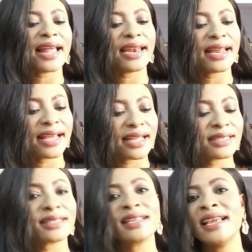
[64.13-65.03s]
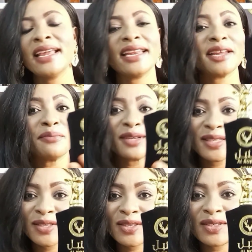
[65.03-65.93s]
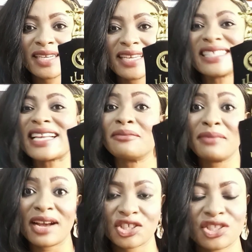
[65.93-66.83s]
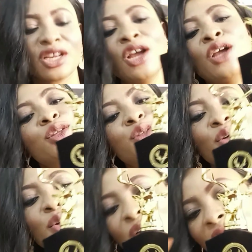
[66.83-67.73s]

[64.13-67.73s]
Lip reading: elegance in the bottle is unmatched. So